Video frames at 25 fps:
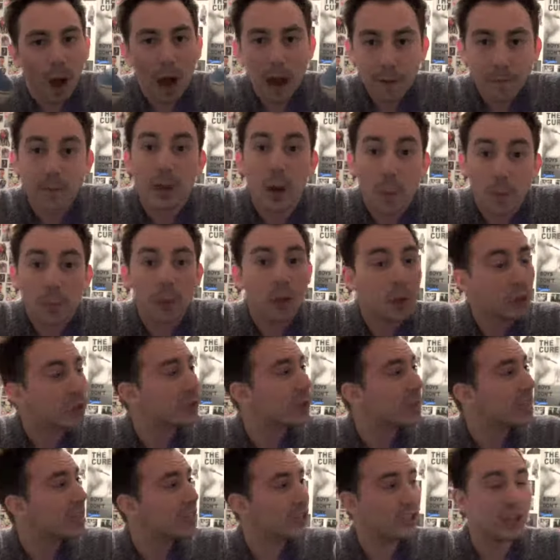I've got blue
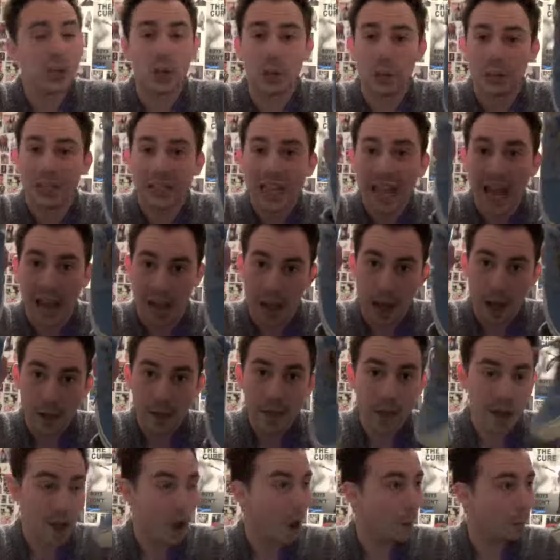suede shoes here.
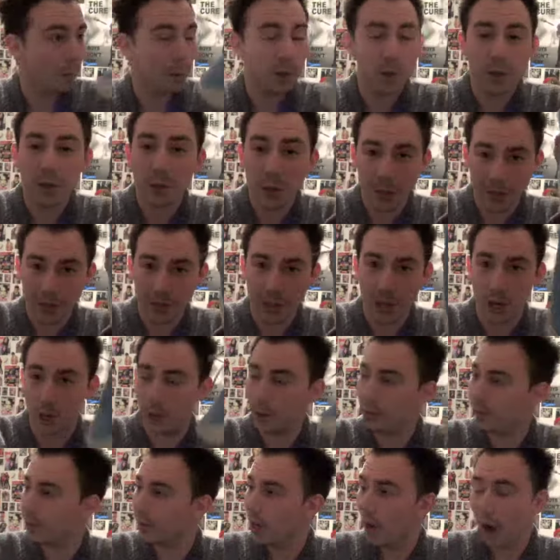They are blue suede
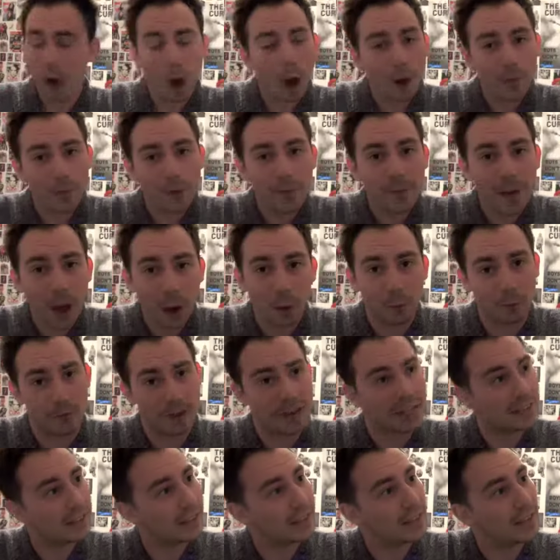shoes off of
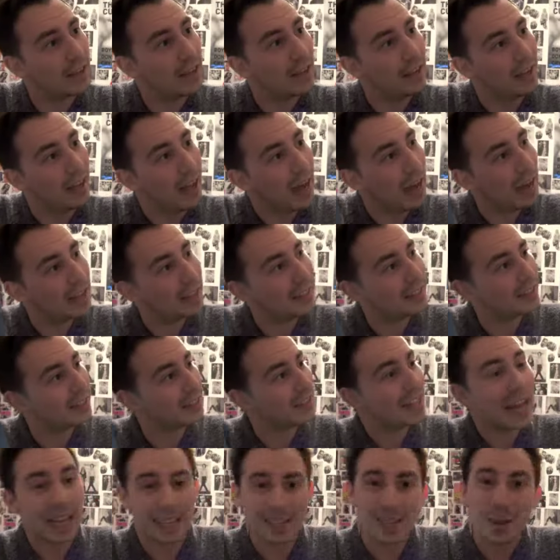Elvis. And
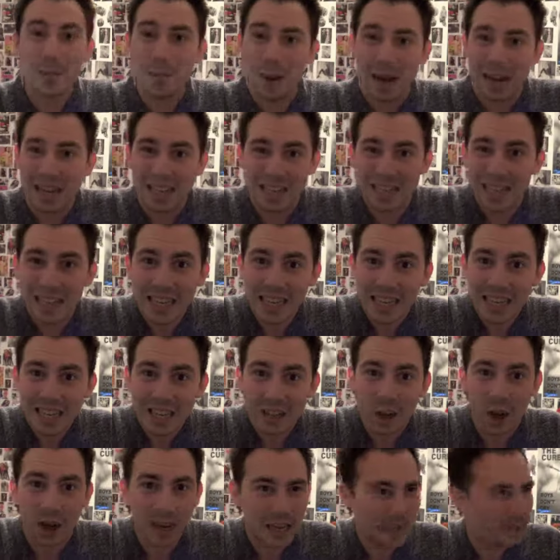that's amazing
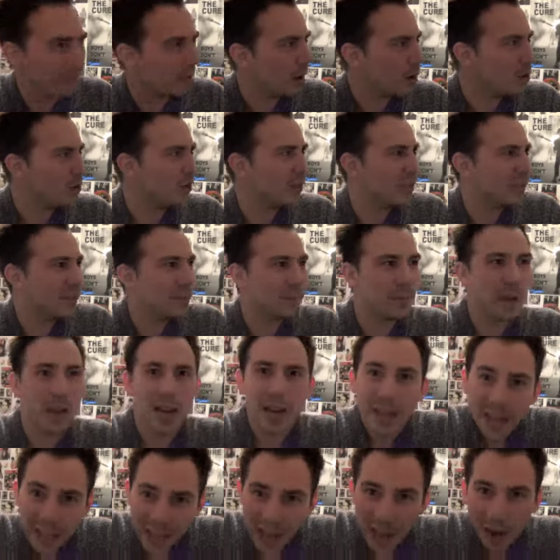that I've owned some.
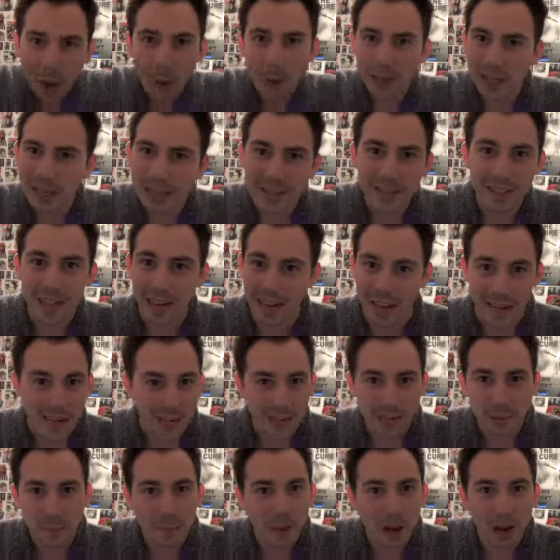Now I can
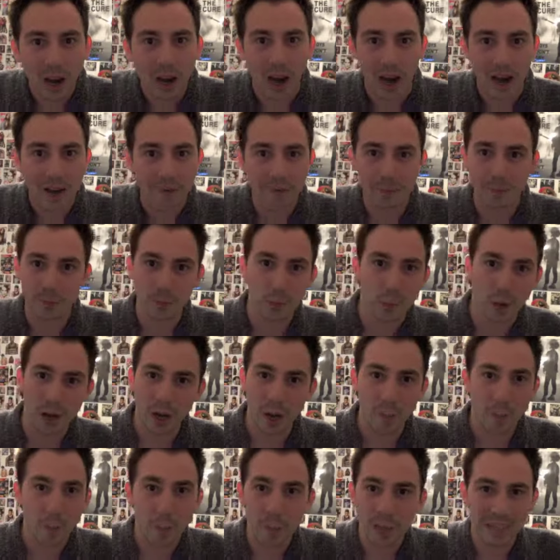say in my life, when
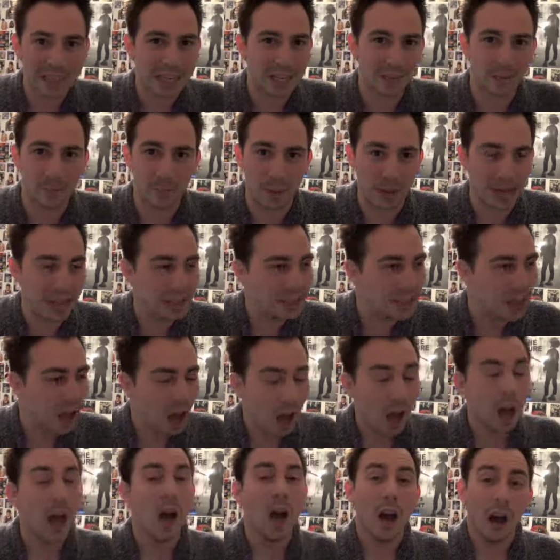I'm on my deathbed,
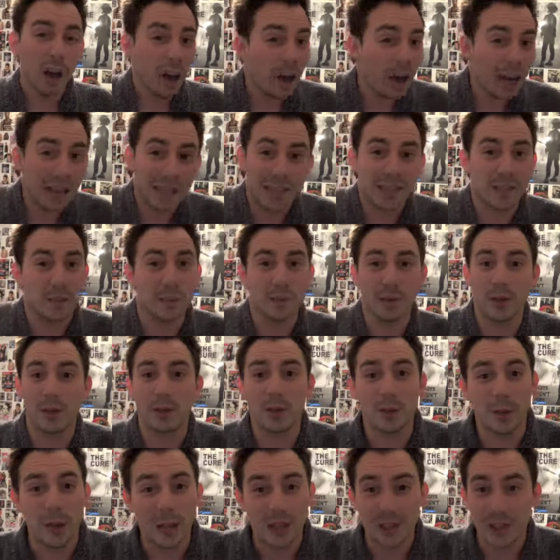I had some blue
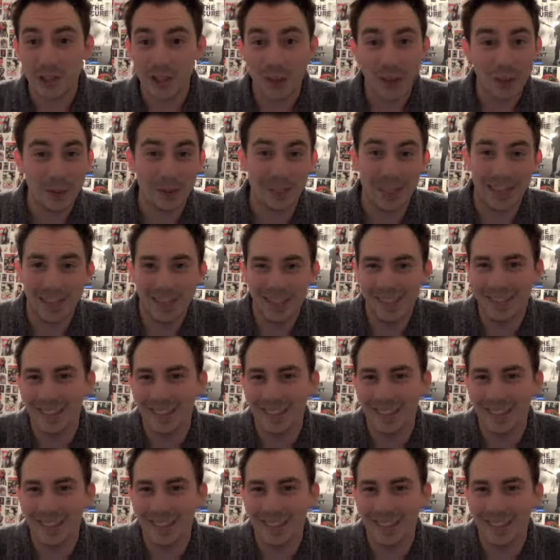suede shoes.